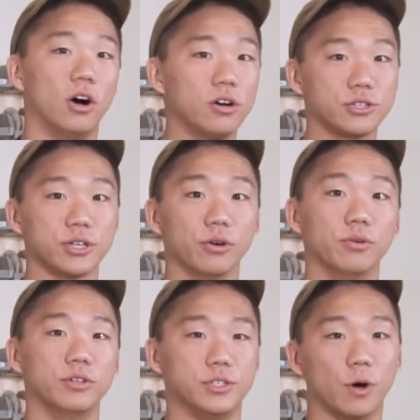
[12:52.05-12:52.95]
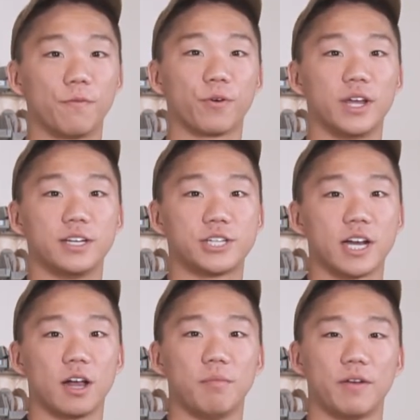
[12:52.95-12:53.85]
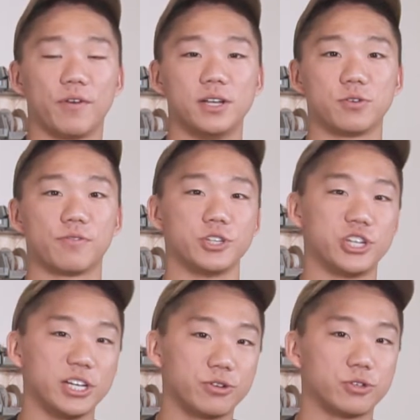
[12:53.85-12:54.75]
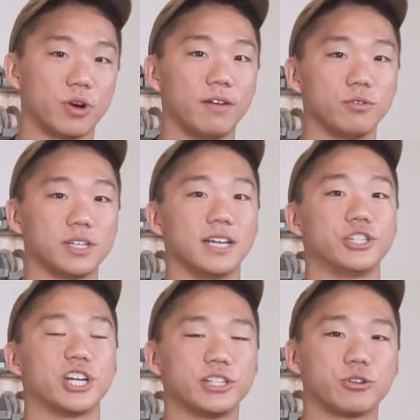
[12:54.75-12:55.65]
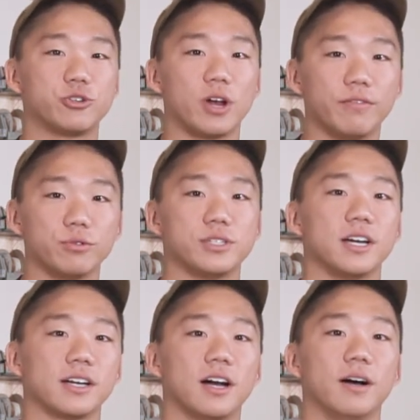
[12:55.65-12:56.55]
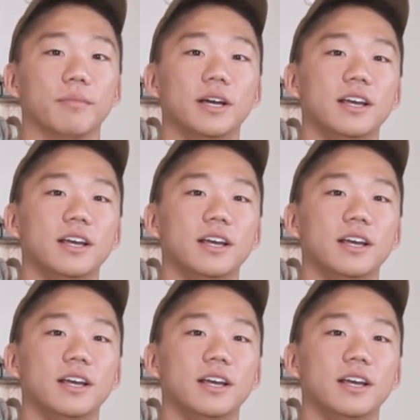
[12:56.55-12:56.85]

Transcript: Also, don't forget to check out my friends over at Chester Travels at chestertravels.com.